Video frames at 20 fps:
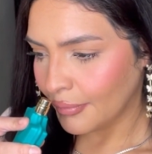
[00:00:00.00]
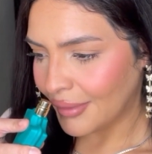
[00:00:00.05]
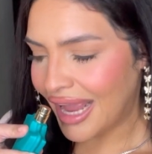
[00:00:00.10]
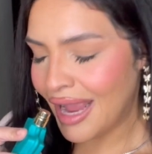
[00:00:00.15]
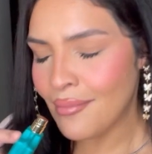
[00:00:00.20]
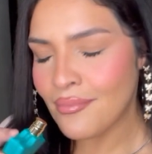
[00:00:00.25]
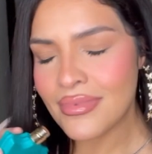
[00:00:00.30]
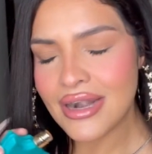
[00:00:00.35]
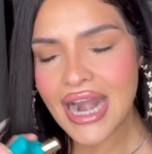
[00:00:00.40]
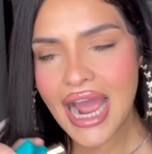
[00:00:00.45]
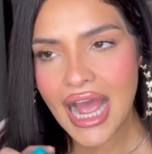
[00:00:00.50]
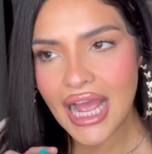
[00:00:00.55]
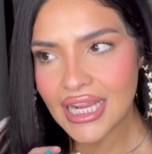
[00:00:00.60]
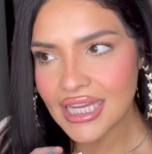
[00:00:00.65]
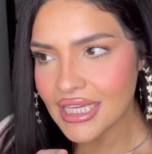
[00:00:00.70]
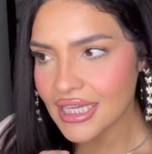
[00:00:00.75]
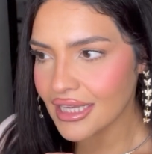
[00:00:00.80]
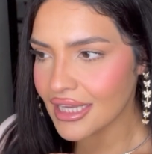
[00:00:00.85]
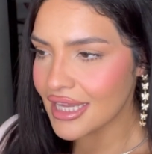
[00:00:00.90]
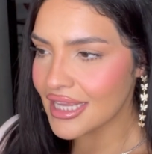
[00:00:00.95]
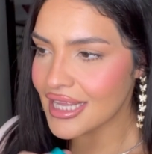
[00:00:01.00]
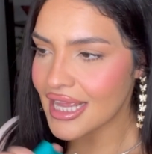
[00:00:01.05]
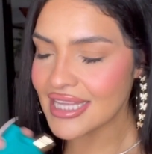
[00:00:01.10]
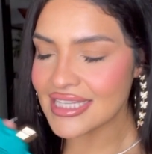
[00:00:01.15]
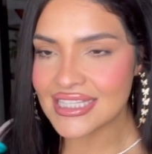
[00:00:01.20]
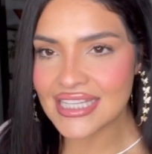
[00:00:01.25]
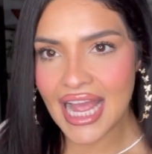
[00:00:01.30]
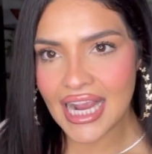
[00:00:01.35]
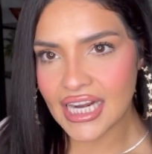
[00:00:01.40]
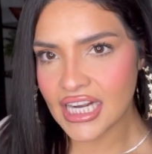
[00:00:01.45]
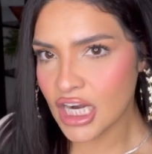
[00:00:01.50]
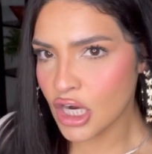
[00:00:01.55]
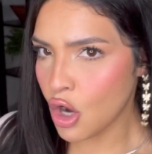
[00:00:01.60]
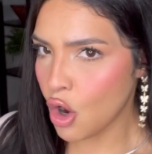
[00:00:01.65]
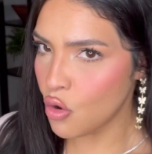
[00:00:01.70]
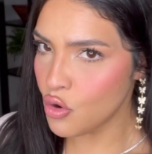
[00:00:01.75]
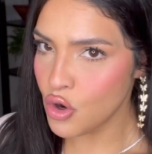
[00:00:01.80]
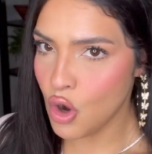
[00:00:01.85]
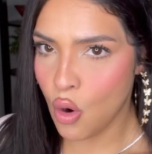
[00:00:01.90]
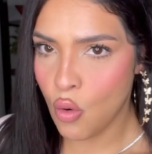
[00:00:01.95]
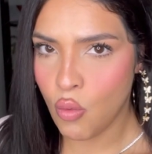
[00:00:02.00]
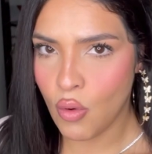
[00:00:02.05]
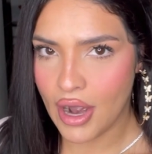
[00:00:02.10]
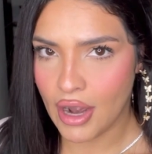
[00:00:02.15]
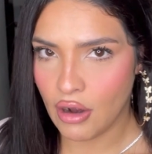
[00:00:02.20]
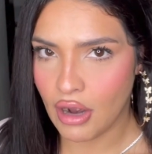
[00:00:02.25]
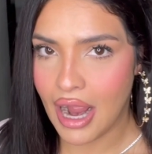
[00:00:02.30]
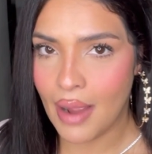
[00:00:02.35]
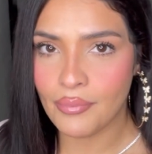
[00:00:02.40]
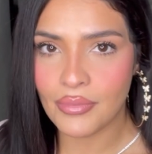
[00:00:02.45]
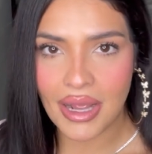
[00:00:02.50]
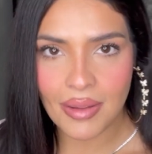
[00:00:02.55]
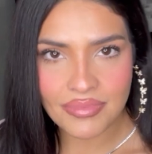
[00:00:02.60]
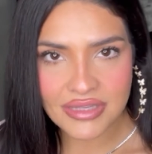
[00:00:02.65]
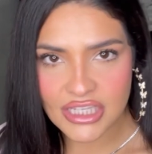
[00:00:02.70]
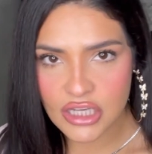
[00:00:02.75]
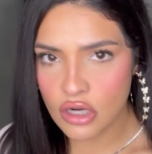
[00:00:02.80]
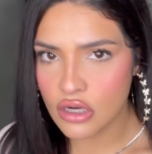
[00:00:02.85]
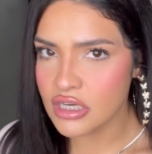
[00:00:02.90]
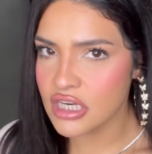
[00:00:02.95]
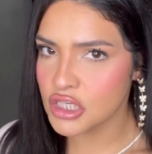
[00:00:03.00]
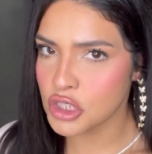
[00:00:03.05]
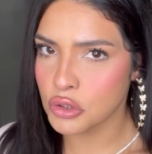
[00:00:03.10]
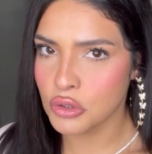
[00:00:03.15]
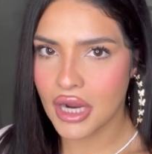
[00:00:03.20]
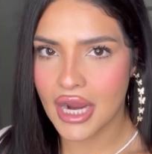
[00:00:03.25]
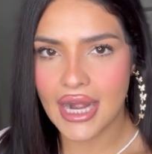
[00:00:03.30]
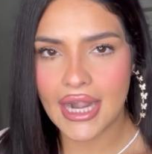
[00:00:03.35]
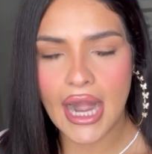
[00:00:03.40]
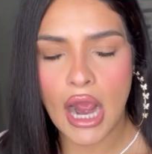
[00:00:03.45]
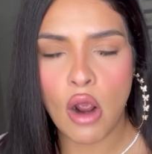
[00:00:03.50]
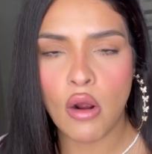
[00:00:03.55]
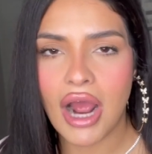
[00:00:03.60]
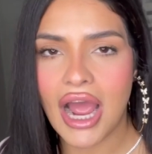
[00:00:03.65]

I'm not, it, it's not gonna go nowhere. I'm, I'm still gonna try it out.